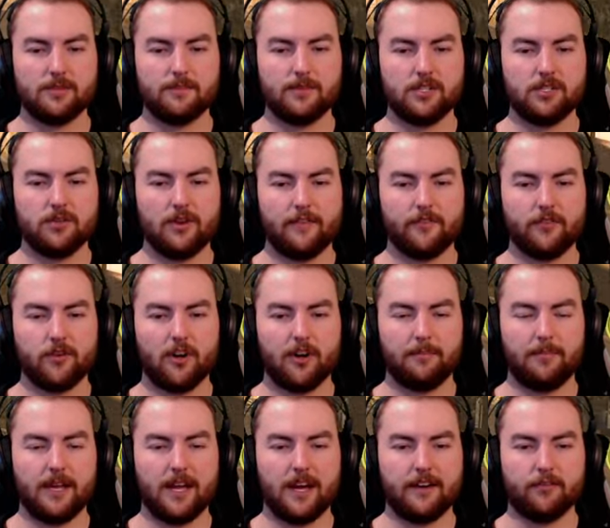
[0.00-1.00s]
but you do have quite a
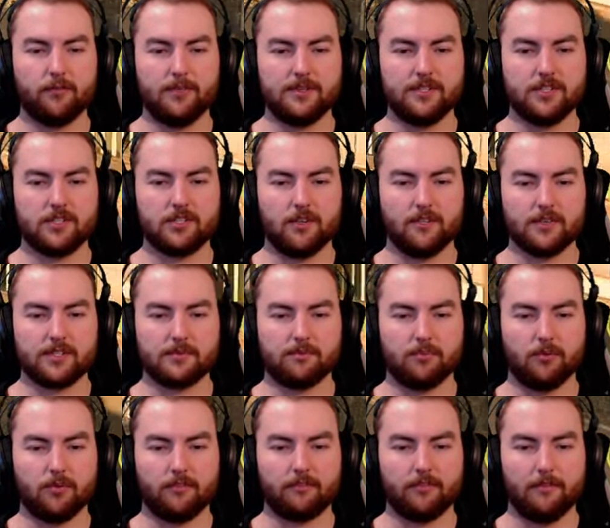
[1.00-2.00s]
powerful position on the
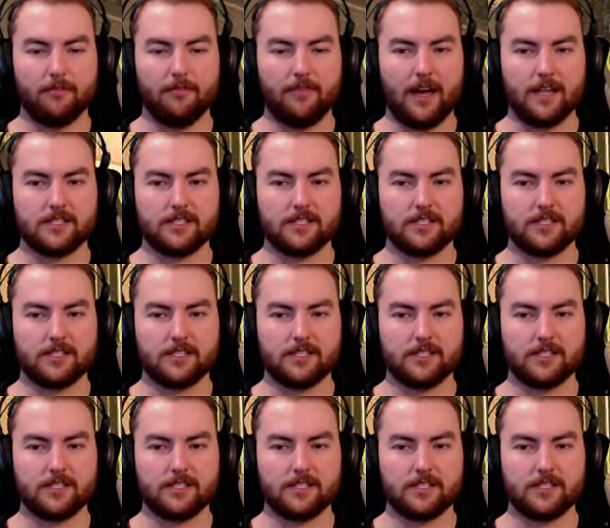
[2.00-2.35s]
spawn from that